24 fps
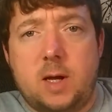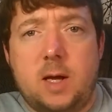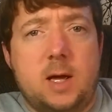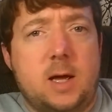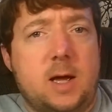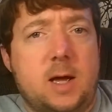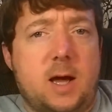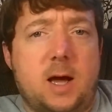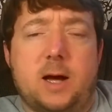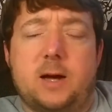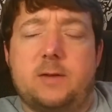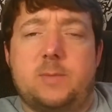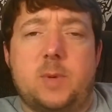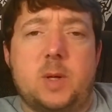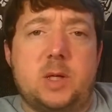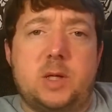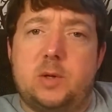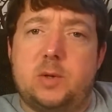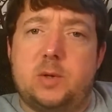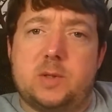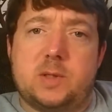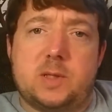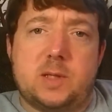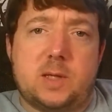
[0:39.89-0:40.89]
I've been
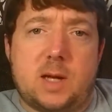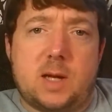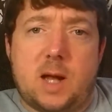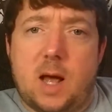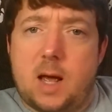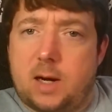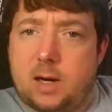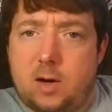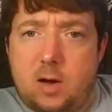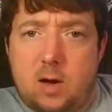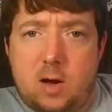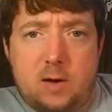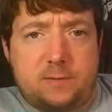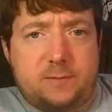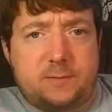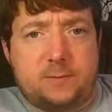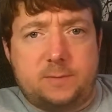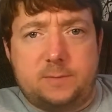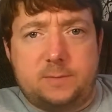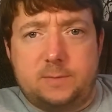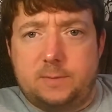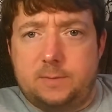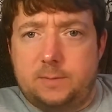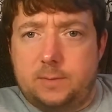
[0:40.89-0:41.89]
using it on and off
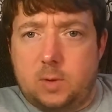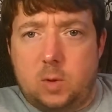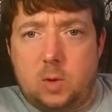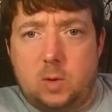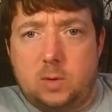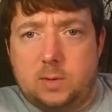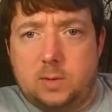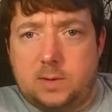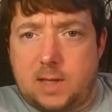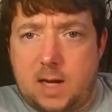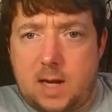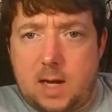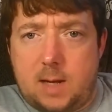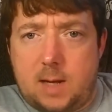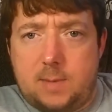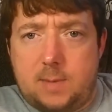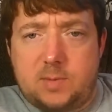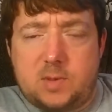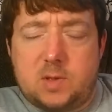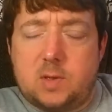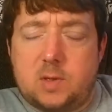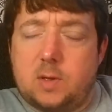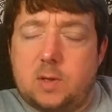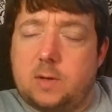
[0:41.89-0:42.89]
the whole time, so I
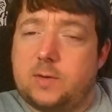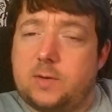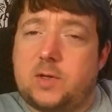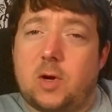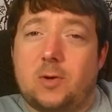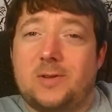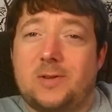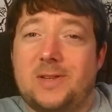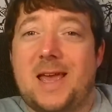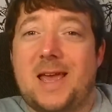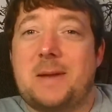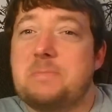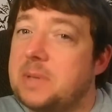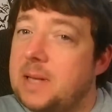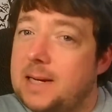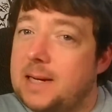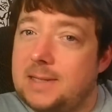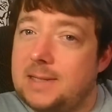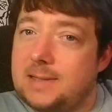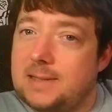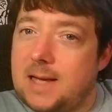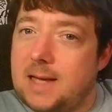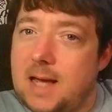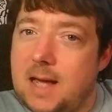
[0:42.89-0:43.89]
certainly had plenty of
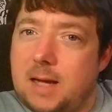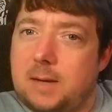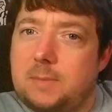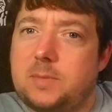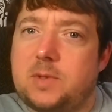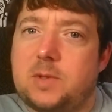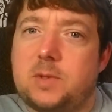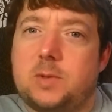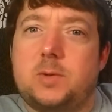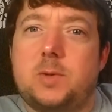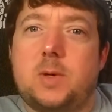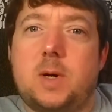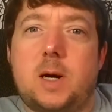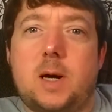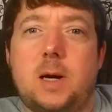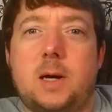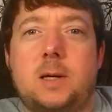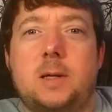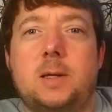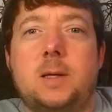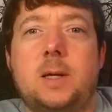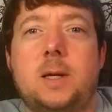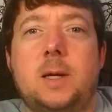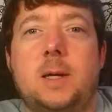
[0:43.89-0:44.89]
time to
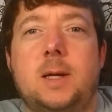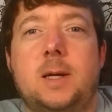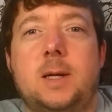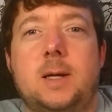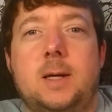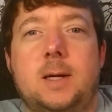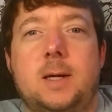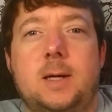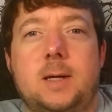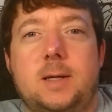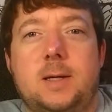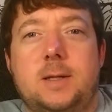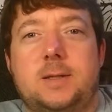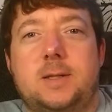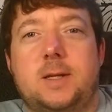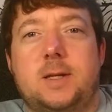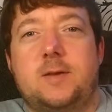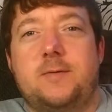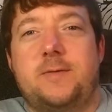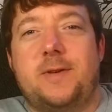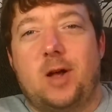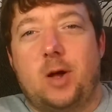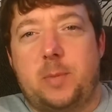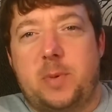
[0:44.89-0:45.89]

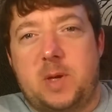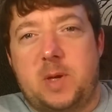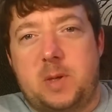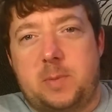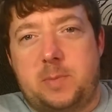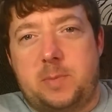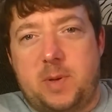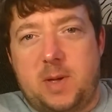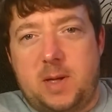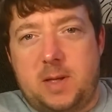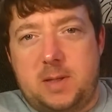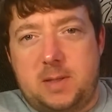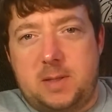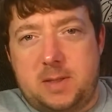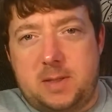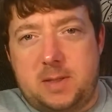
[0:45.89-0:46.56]
develop an opinion.